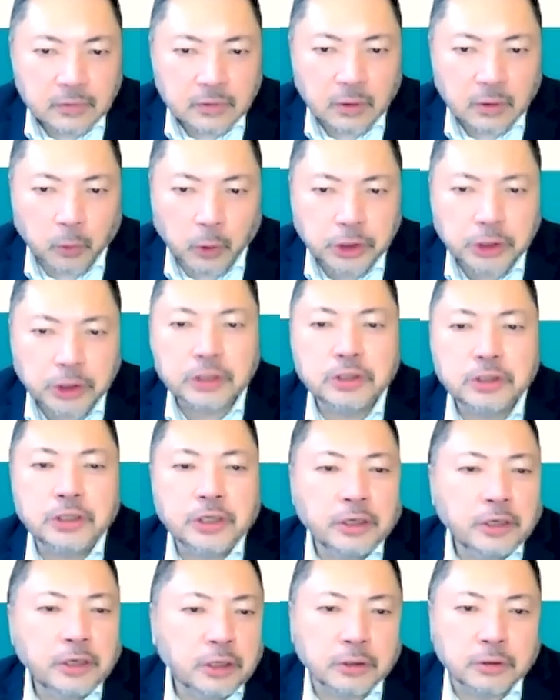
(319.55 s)
We should
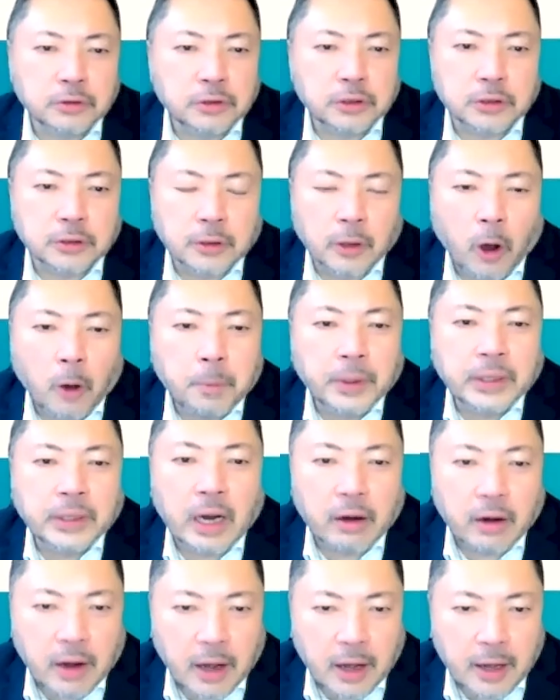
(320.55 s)
continue to open
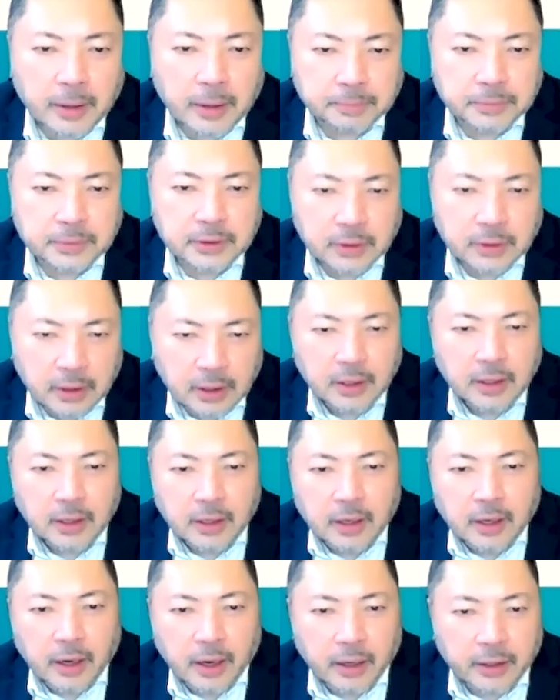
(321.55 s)
our arms
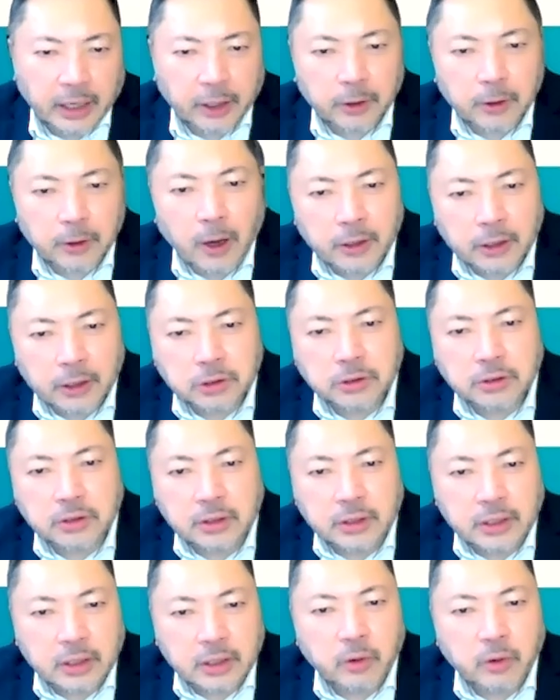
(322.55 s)
and acknowledge
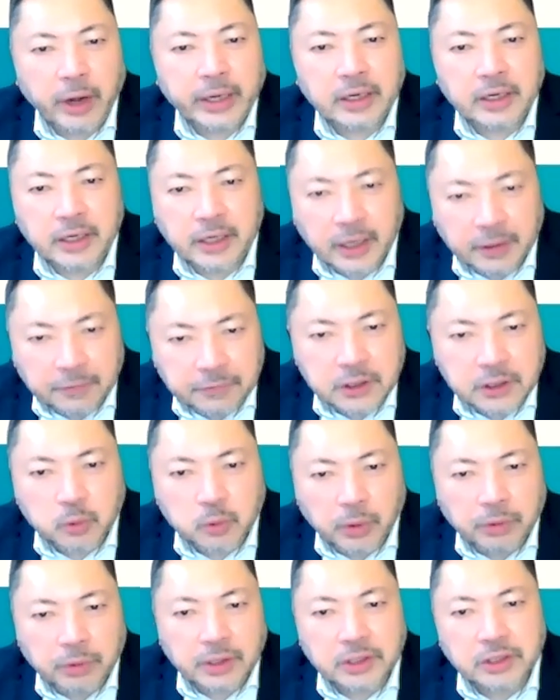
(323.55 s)
the great gifts
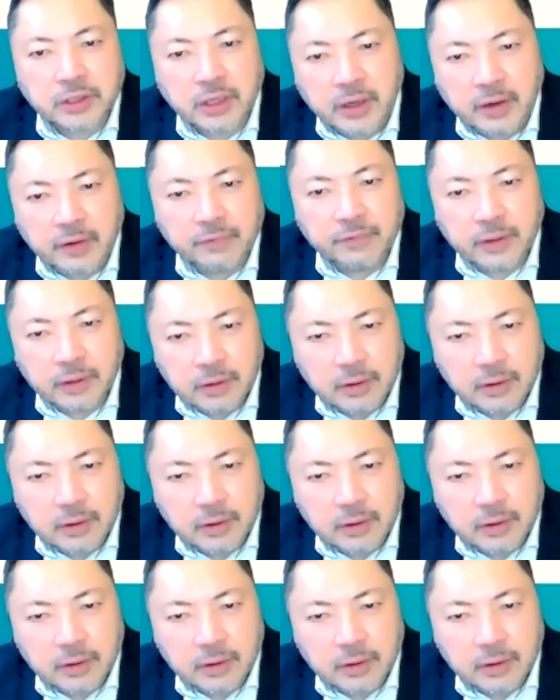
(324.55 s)
we receive